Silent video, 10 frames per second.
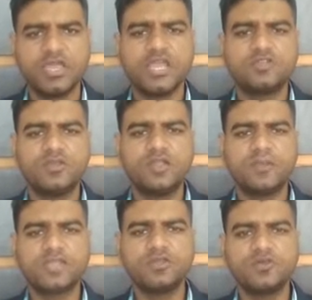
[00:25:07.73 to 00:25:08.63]
It will
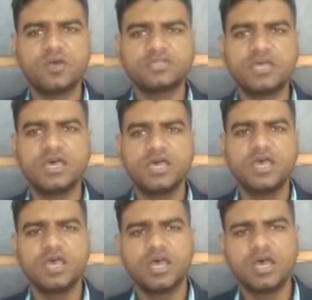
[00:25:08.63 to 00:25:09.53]
effective over
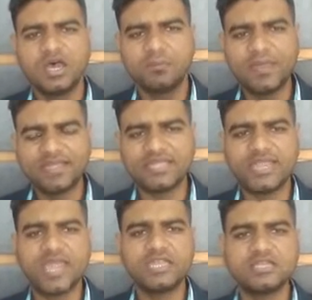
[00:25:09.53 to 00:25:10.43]
the
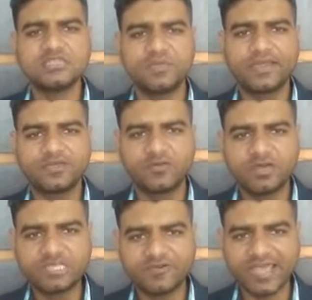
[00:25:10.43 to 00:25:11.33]
bacteria, it is effective
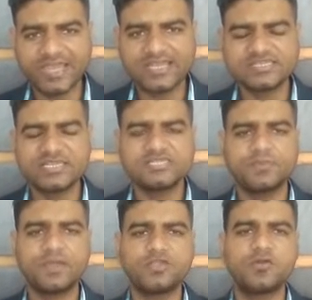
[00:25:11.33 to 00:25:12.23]
over the virus, it is
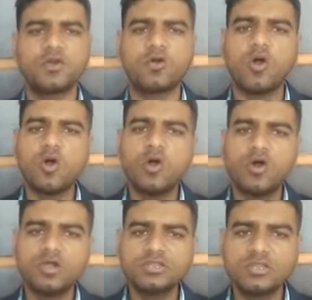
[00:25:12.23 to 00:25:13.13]
effective over
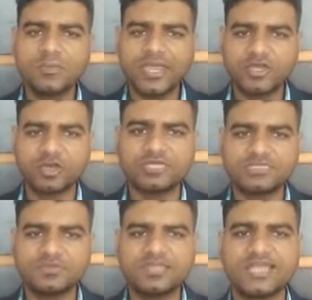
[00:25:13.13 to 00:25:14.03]
all the
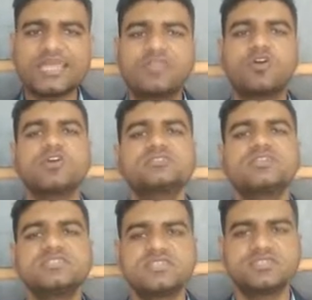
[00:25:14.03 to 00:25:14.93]
microorganisms that can cause the
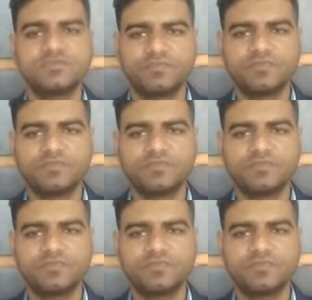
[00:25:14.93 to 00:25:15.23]
disease.